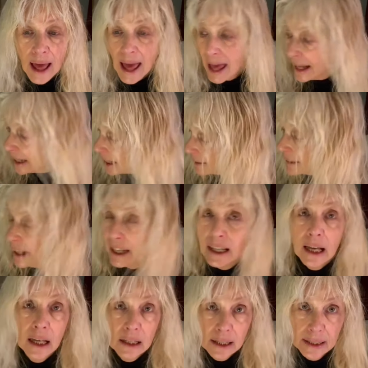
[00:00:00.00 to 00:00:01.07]

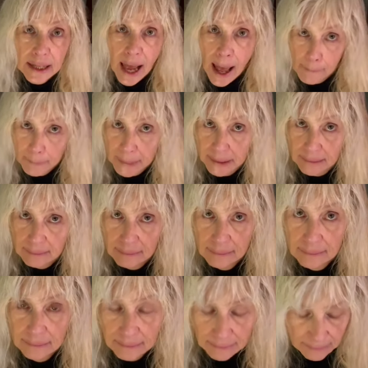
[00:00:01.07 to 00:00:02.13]
Anything can happen.
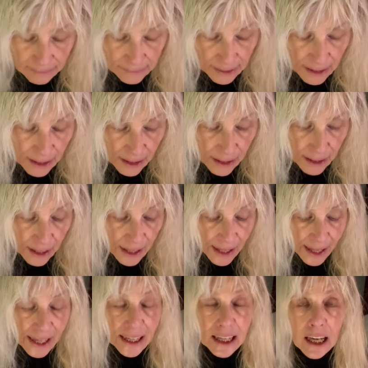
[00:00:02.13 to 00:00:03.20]

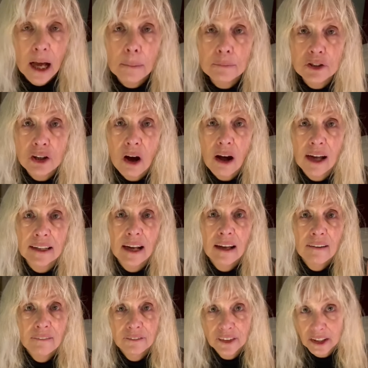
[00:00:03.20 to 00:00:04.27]
It comes on
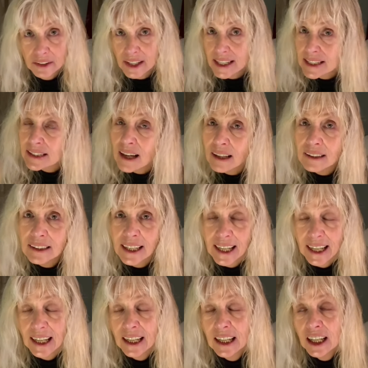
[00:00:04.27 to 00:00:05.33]
very
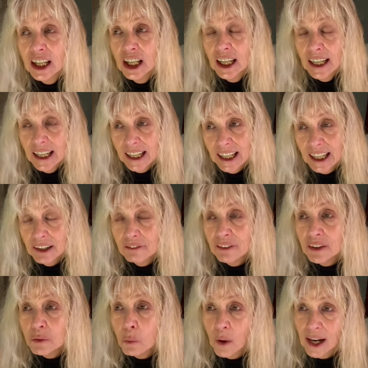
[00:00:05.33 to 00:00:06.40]
suddenly,
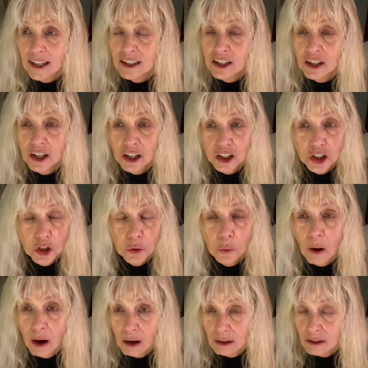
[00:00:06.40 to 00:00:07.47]
even when you
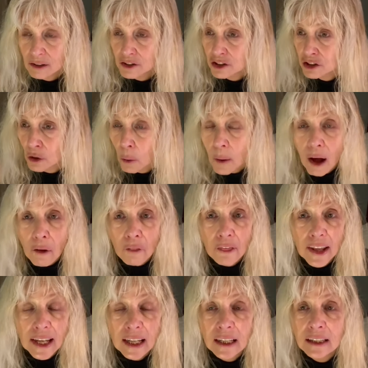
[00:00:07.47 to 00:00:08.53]
are so
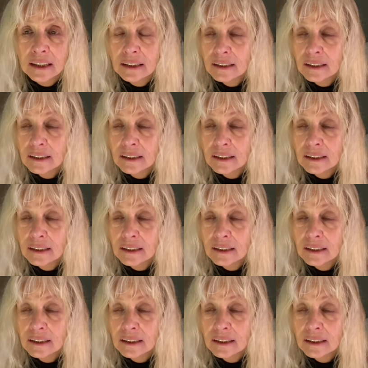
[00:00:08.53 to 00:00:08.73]
healthy,